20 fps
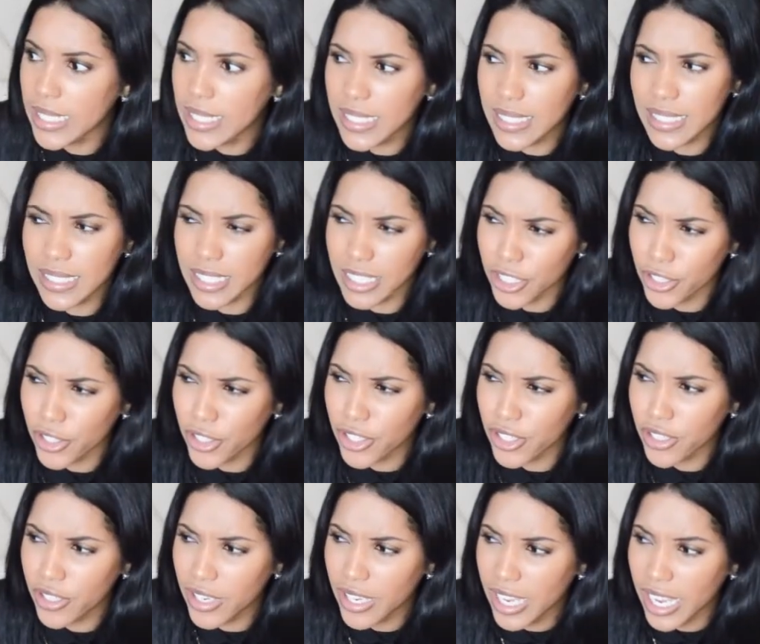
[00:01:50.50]
to see her
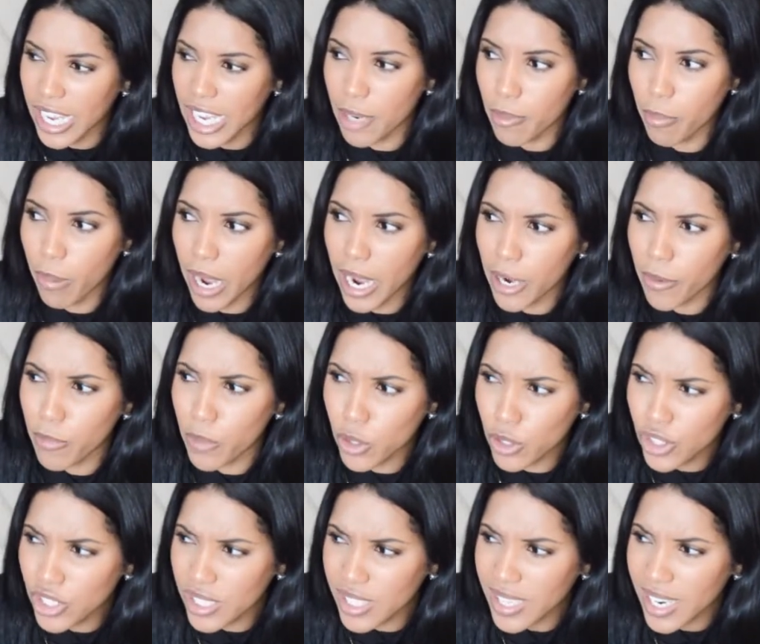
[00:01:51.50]
and buy
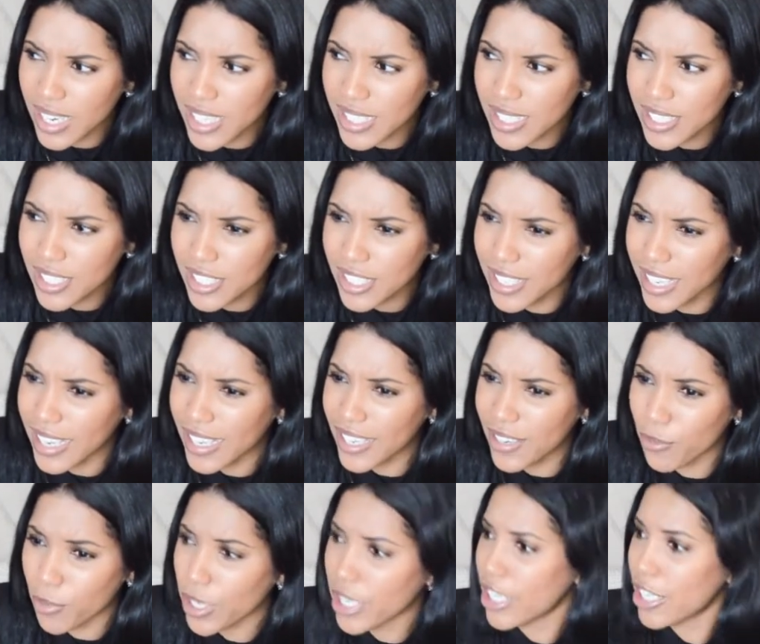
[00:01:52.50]
merchandise, like
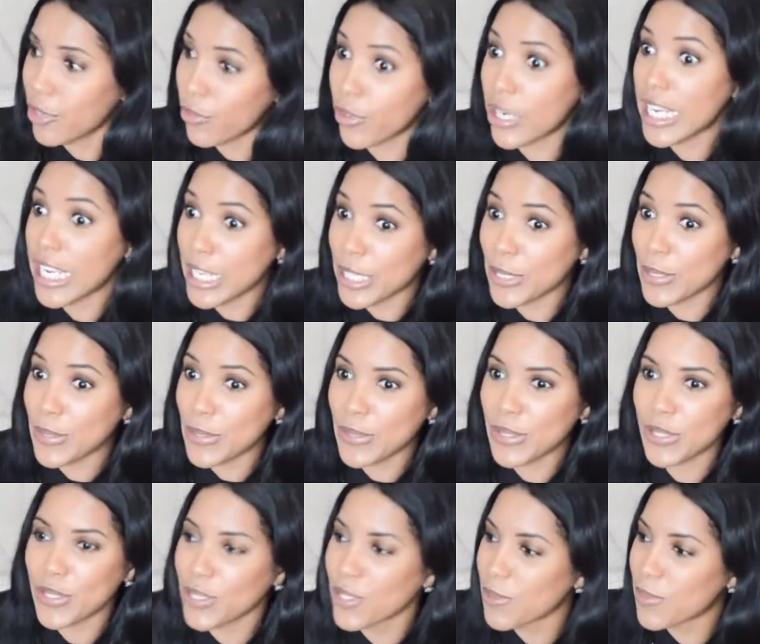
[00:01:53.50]
rent due.
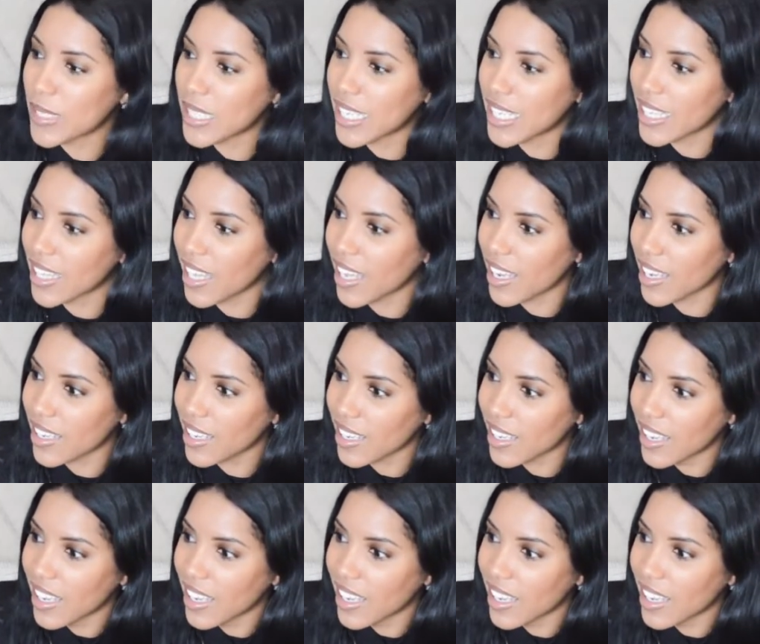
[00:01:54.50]
You know what I'm saying? Like,